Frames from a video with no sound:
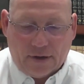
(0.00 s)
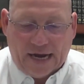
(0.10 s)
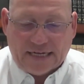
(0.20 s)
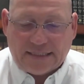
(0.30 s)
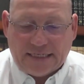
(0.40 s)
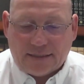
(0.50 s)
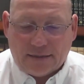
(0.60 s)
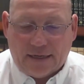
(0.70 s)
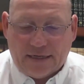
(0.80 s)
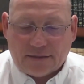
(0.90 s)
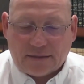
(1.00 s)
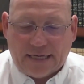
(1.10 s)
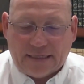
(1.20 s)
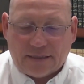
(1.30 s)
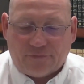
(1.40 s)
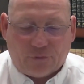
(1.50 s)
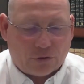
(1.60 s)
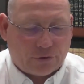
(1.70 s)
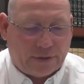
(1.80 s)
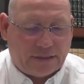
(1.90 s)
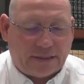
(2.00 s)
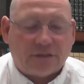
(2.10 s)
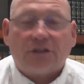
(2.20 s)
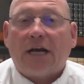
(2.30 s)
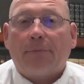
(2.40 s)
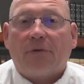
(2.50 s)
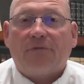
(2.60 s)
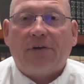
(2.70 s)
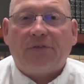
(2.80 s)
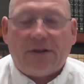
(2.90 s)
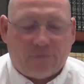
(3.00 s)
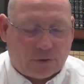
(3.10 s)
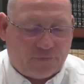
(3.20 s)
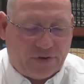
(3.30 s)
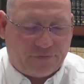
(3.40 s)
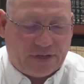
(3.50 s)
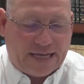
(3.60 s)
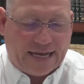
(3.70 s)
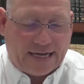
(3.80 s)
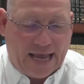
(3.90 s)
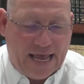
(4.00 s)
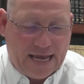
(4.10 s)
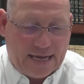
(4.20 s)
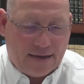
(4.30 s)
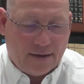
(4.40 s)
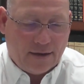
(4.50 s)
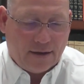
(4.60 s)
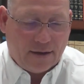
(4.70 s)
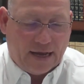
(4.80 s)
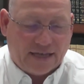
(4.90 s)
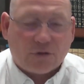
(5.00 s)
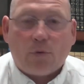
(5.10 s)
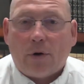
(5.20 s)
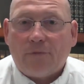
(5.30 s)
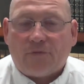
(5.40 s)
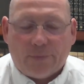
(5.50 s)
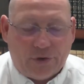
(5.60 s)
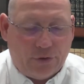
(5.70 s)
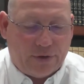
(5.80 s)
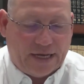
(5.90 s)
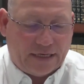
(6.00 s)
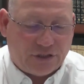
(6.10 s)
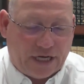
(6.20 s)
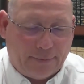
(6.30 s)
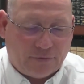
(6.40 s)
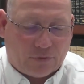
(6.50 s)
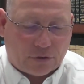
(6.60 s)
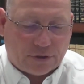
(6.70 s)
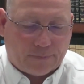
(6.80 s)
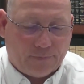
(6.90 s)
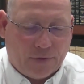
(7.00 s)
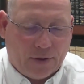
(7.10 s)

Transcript: as he states in 1 Corinthians chapter 15, verse 58a, as quoted from the New King James Version.